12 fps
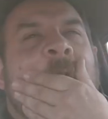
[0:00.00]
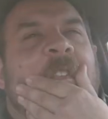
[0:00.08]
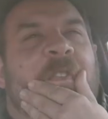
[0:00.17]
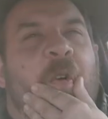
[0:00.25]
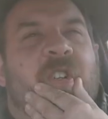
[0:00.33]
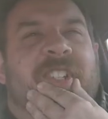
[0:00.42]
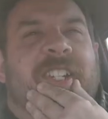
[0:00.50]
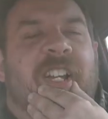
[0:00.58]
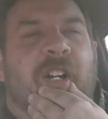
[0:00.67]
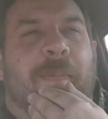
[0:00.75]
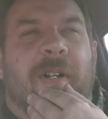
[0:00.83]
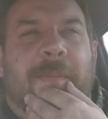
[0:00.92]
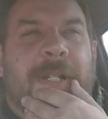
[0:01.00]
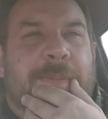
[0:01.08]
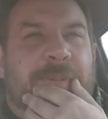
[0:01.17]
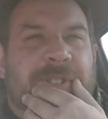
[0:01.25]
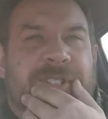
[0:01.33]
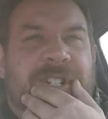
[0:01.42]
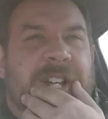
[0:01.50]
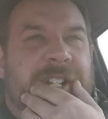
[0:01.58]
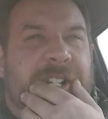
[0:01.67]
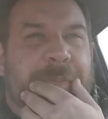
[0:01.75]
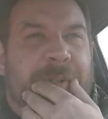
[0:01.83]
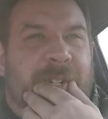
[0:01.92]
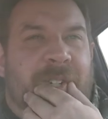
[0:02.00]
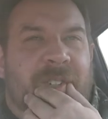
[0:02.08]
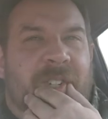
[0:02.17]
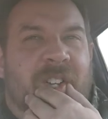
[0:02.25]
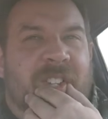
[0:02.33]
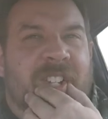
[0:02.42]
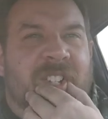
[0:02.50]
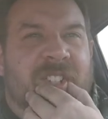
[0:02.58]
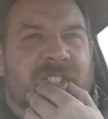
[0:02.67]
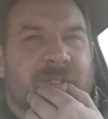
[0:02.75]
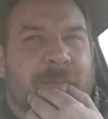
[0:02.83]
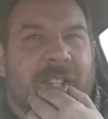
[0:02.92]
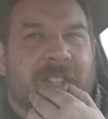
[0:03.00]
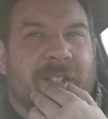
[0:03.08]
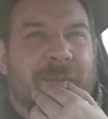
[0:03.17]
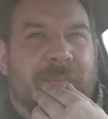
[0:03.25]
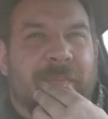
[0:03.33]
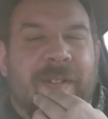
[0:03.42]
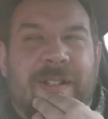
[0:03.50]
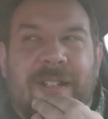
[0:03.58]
Forcing help on people does not help at all. All that does is make them